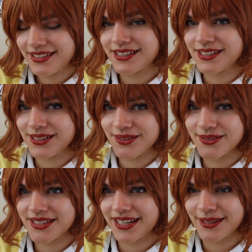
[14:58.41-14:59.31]
didn't
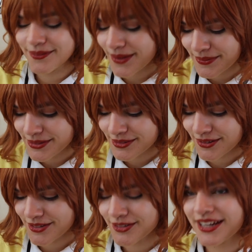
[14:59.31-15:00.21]
use any thread with stretch